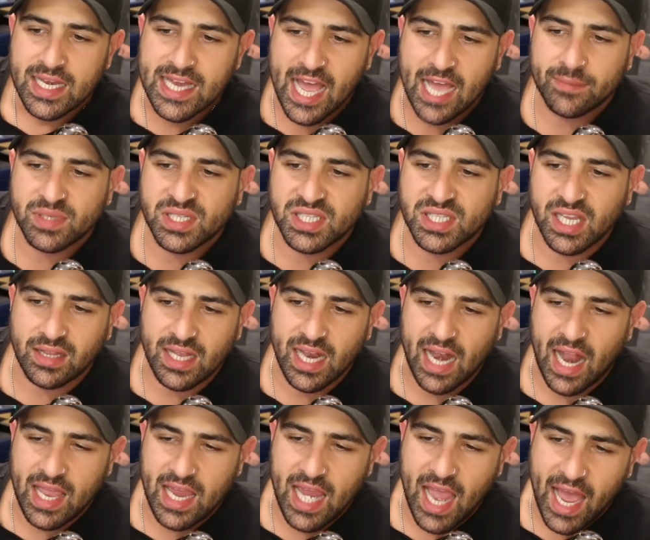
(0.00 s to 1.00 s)
NAB said
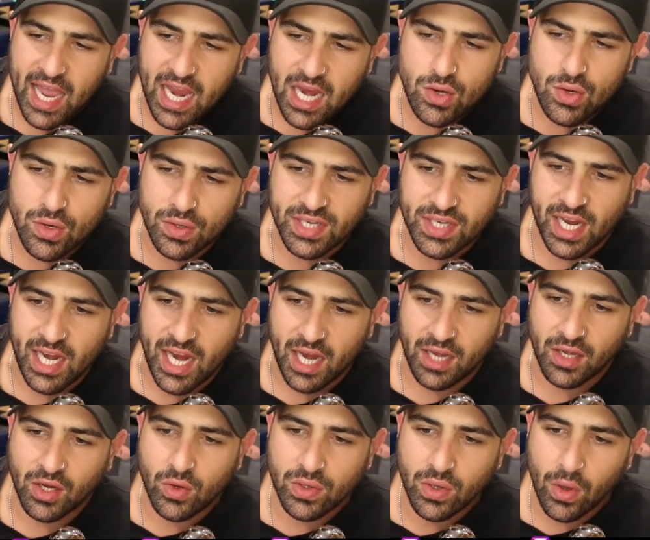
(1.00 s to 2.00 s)
that
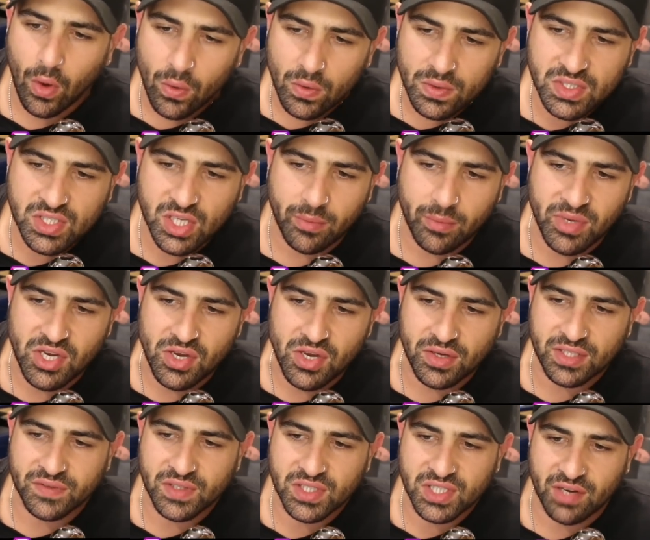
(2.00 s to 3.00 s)
AUDN could also be
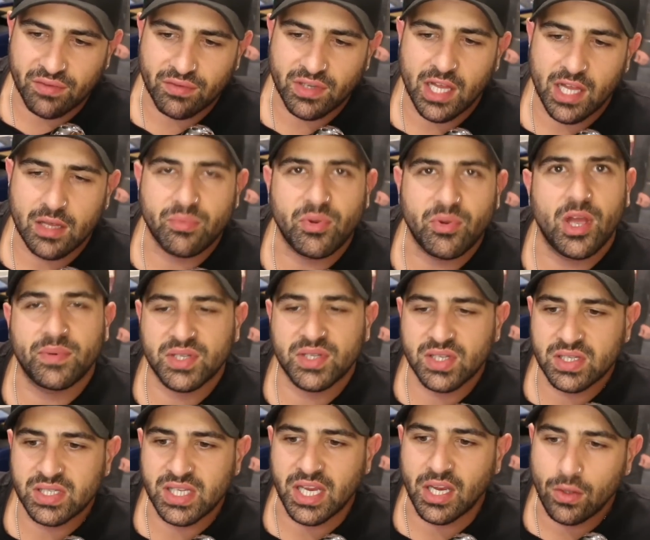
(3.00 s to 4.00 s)
used for several other
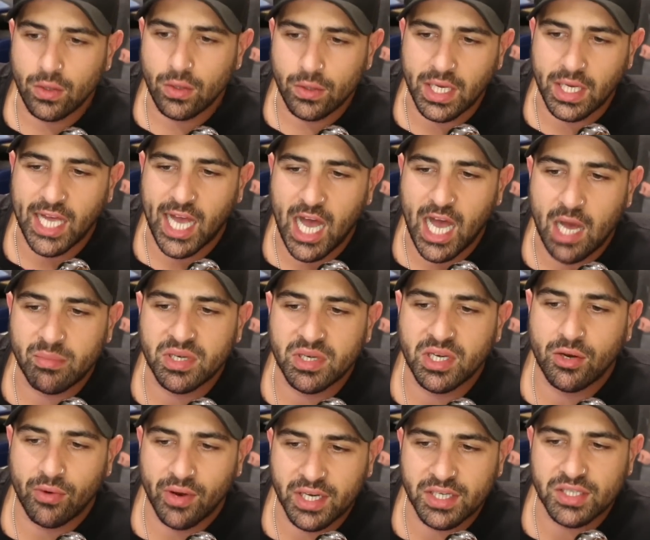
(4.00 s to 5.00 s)
purposes, including carbon
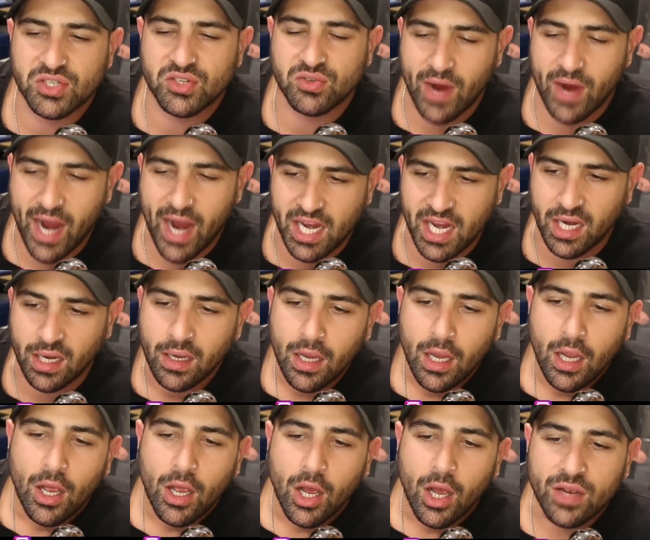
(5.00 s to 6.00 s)
credit trading,
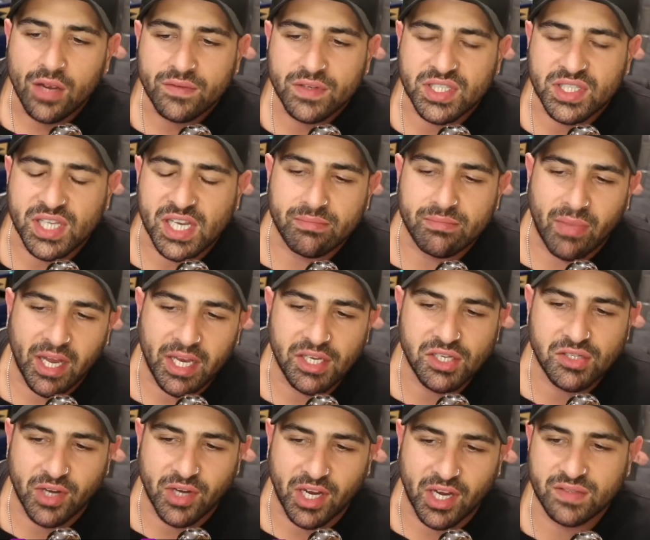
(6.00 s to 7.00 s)
overseas money
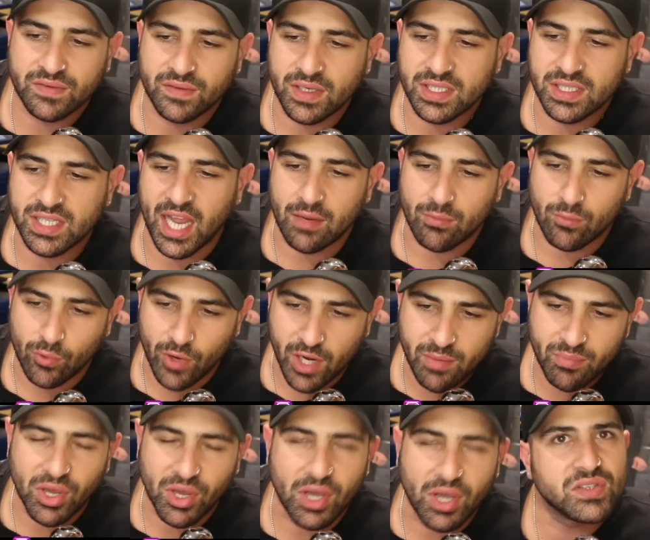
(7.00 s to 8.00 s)
transfers, and
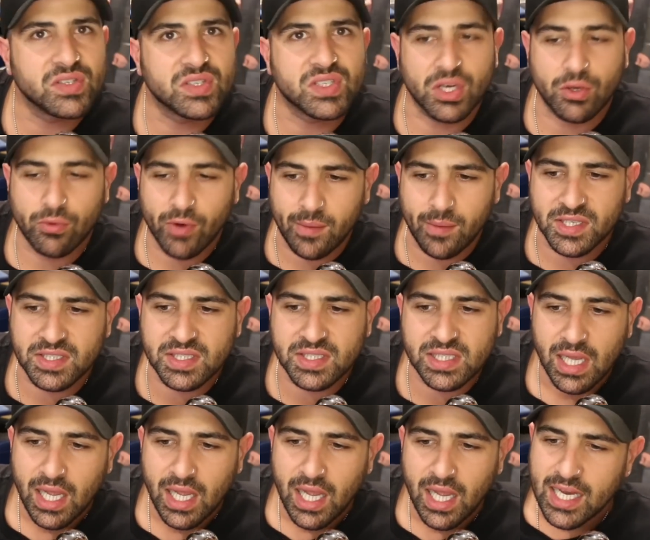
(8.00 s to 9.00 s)
repurchase
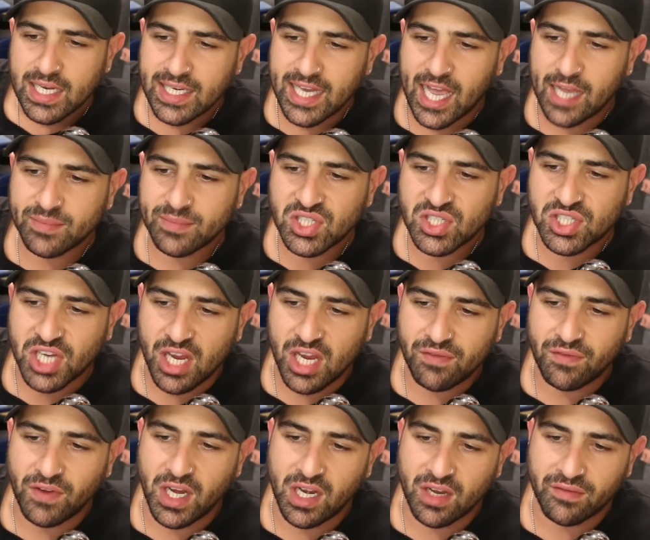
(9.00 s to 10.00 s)
agreements. NAB's
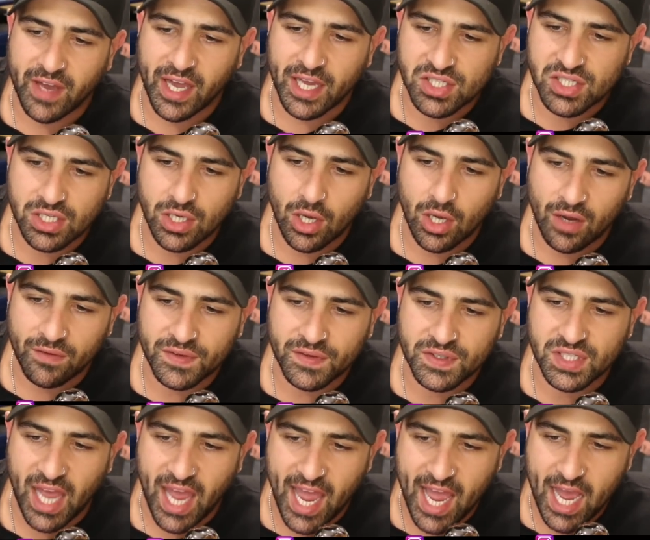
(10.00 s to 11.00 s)
Chief Innovation
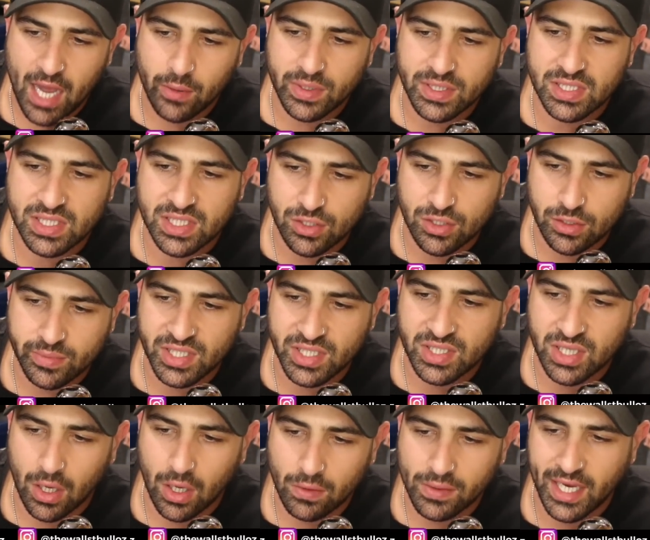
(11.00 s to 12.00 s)
Officer Howard Silby
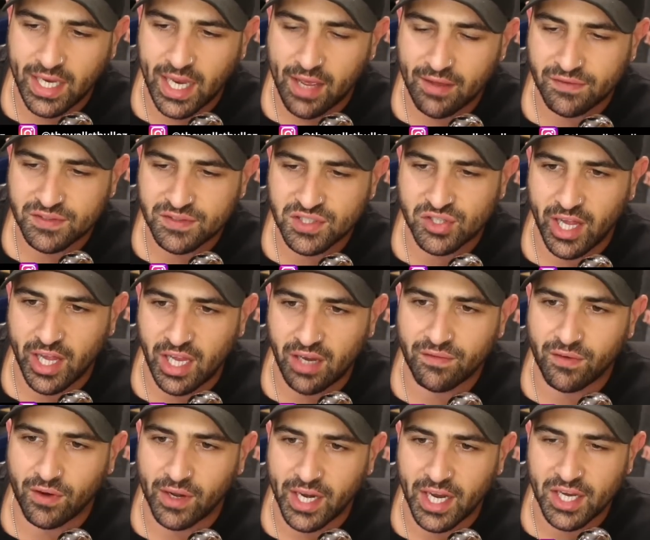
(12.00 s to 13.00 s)
told the
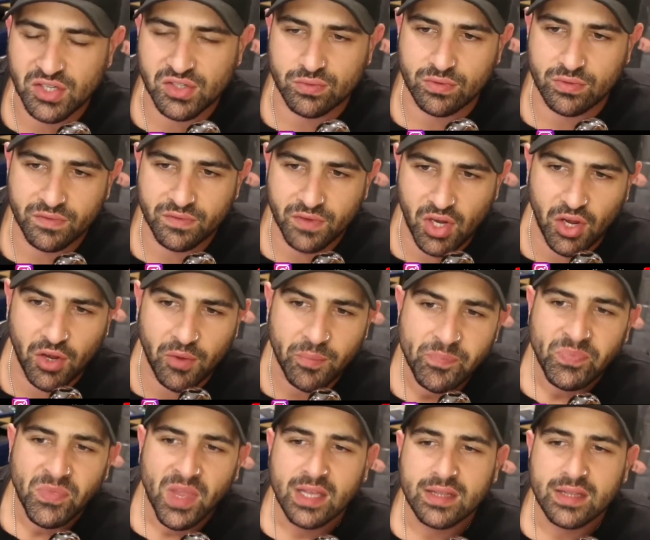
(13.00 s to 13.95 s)
Australian Financial Review,